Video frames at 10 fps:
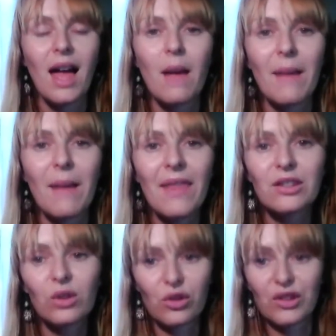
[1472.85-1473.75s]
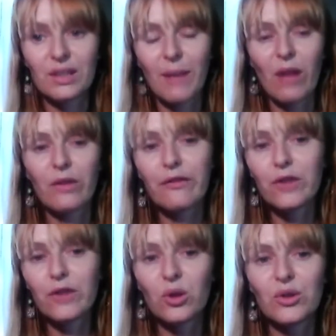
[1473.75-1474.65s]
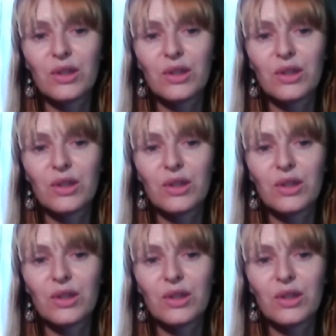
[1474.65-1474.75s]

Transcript: And that's not just about the food.